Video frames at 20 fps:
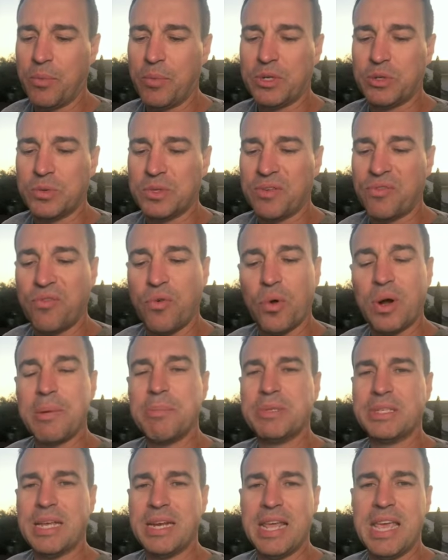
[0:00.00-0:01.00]
which was a
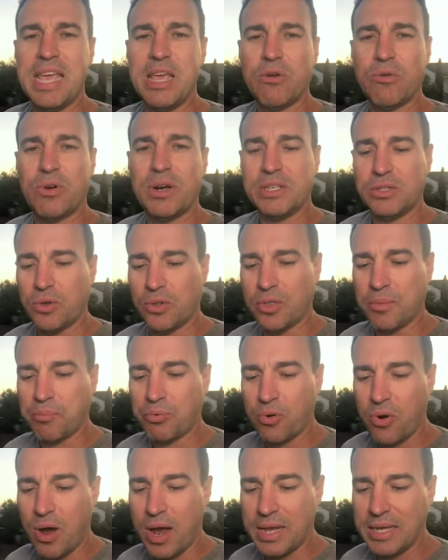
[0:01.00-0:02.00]
14% increase on the
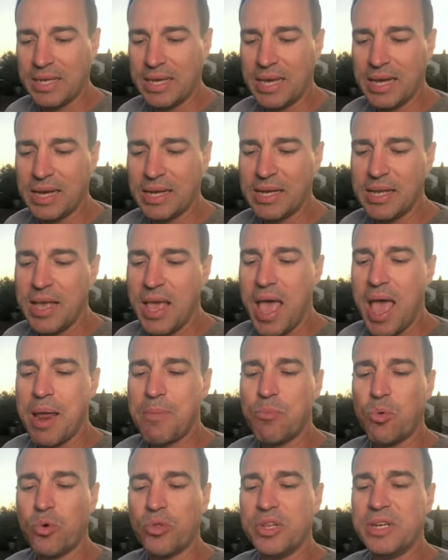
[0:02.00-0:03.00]
prior year
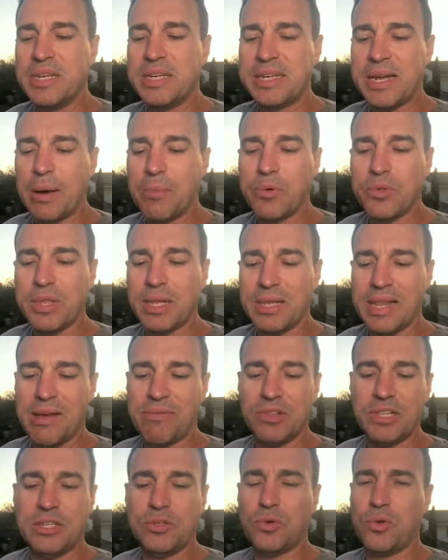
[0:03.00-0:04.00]
and more than double the
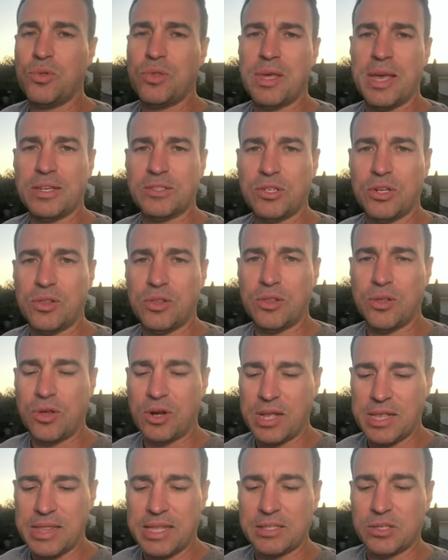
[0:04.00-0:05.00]
level in
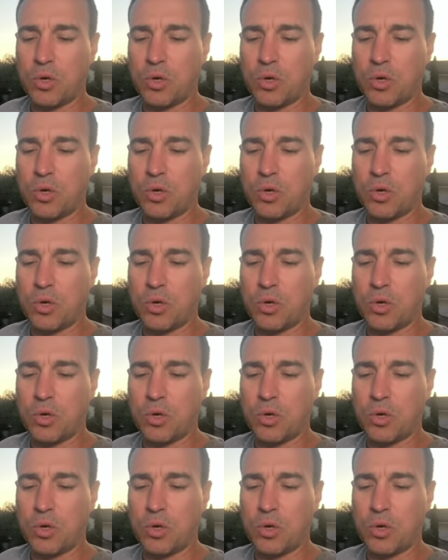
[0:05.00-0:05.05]
2013.